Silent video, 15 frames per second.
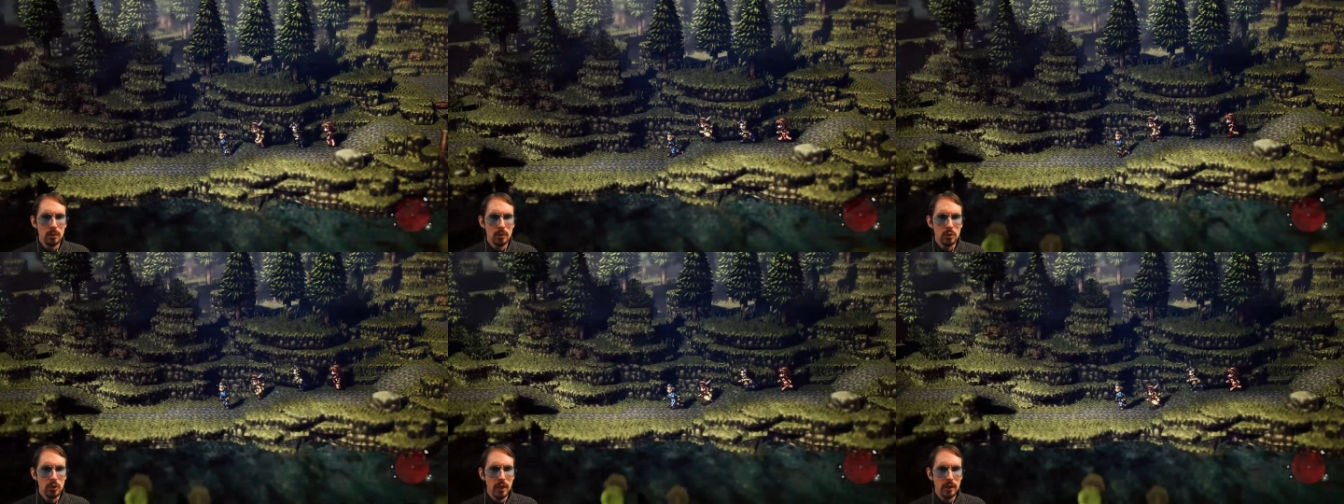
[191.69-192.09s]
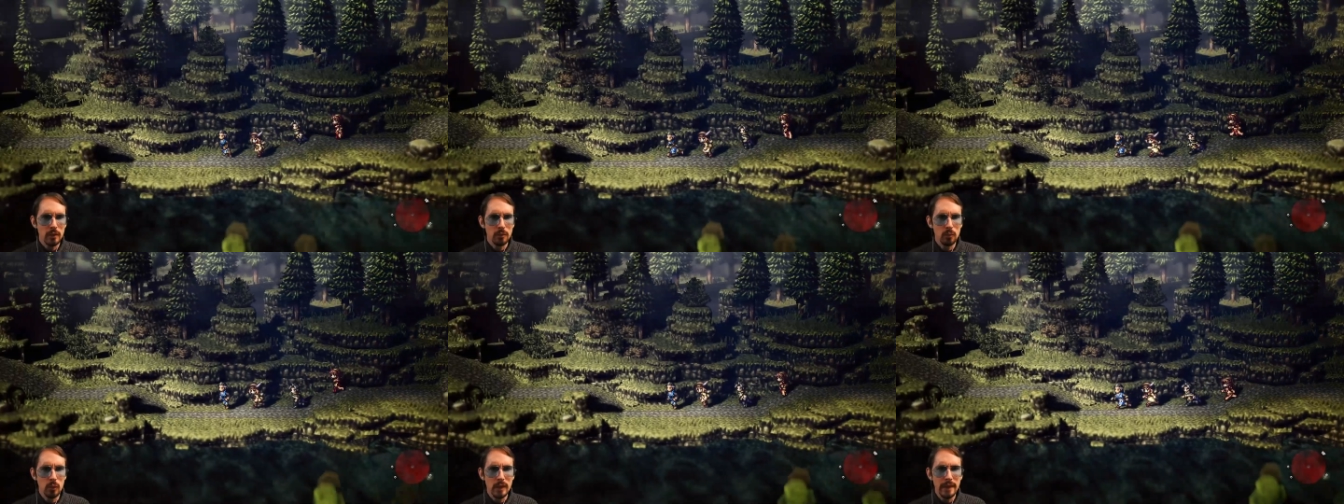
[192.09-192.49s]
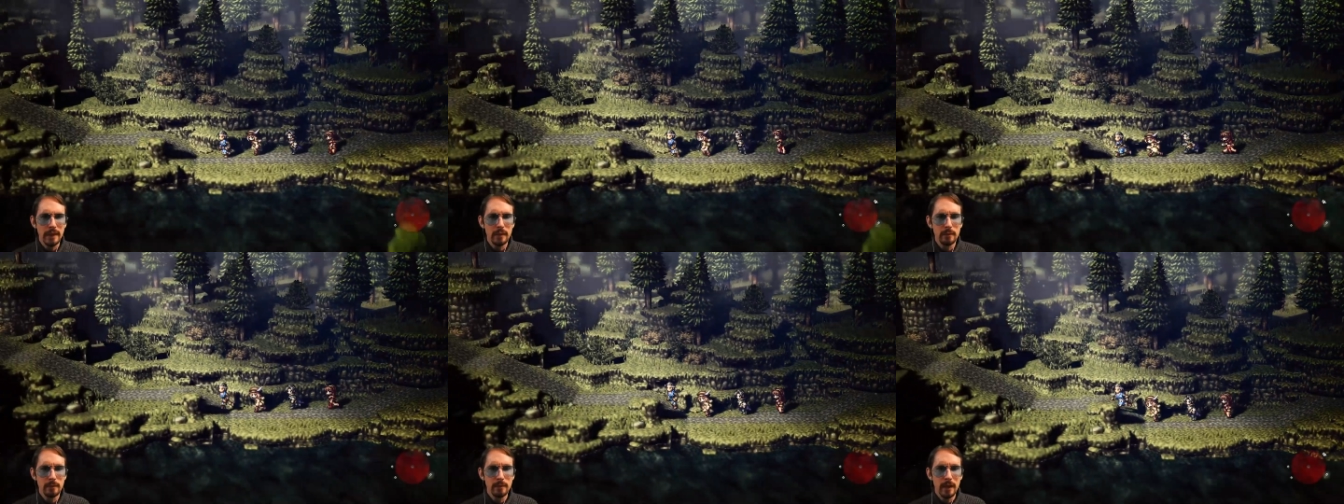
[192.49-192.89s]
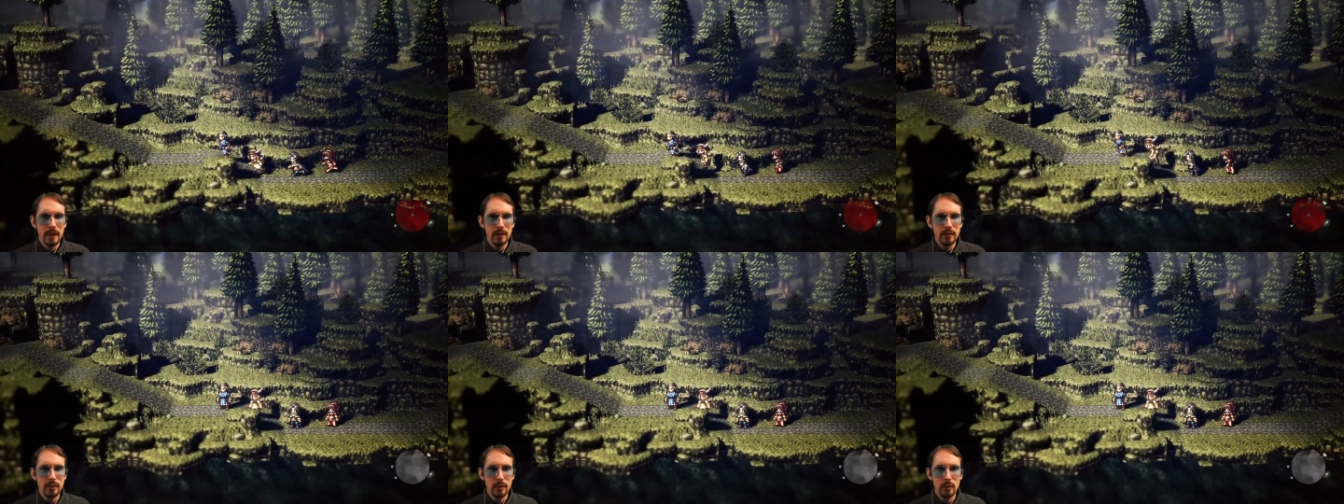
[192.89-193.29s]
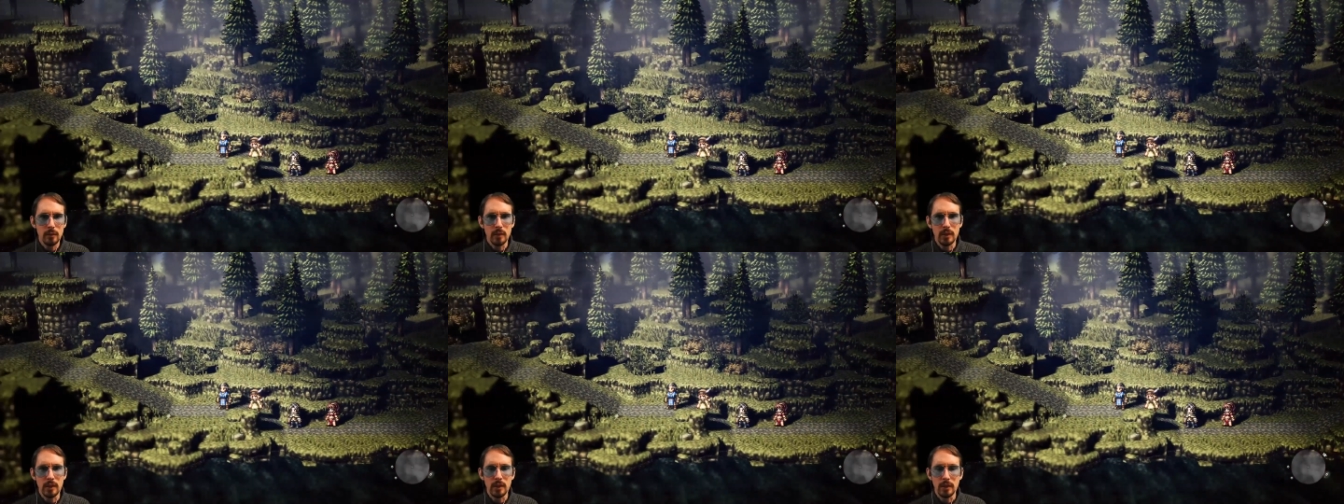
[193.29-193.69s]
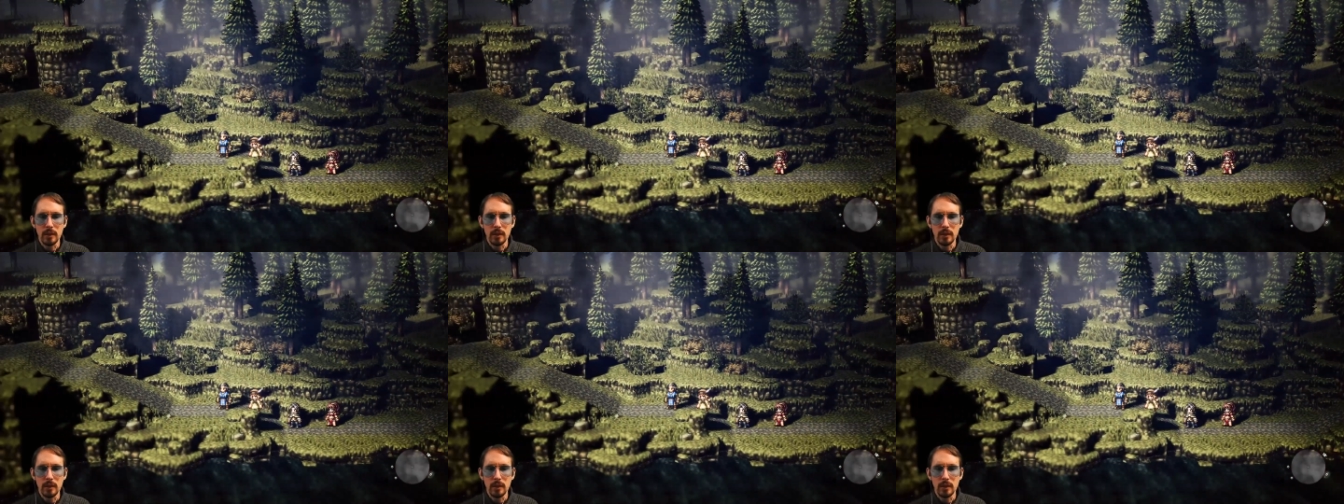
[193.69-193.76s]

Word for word: We will check real fast over